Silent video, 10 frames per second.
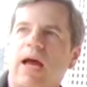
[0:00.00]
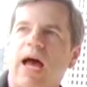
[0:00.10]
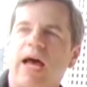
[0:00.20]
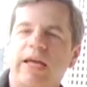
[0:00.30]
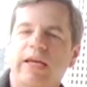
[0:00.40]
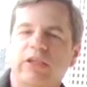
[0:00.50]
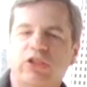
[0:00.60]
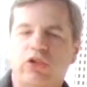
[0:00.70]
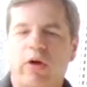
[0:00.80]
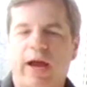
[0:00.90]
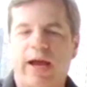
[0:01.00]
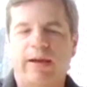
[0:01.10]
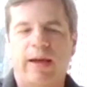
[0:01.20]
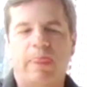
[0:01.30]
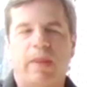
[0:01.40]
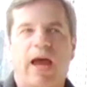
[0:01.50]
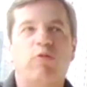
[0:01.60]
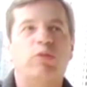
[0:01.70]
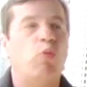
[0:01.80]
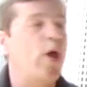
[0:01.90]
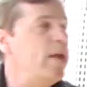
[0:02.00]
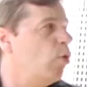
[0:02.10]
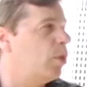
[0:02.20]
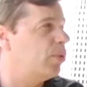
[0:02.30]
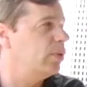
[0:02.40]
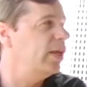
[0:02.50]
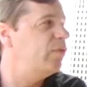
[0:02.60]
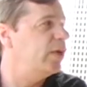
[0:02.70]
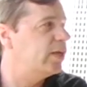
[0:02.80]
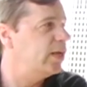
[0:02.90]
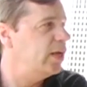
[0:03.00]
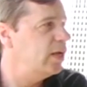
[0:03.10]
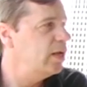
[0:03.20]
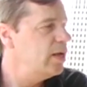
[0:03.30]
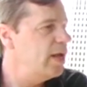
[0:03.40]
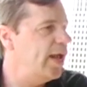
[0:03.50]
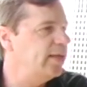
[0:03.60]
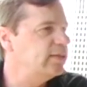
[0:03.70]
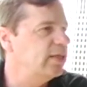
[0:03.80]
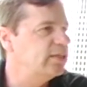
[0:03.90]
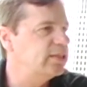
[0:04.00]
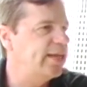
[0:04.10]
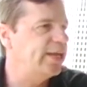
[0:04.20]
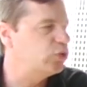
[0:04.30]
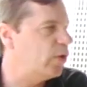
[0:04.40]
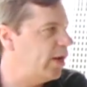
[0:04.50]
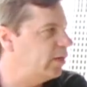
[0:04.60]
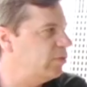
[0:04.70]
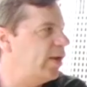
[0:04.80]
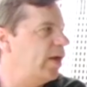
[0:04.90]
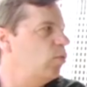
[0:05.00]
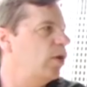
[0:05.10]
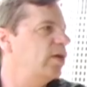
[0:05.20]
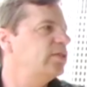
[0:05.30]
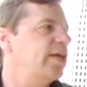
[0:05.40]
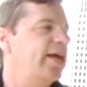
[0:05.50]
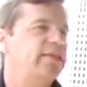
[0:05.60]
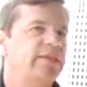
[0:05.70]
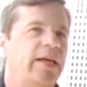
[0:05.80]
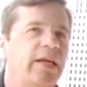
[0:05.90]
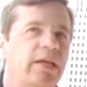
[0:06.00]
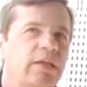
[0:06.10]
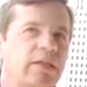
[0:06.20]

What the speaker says: I was way more prolific as a sketch writer than I was as a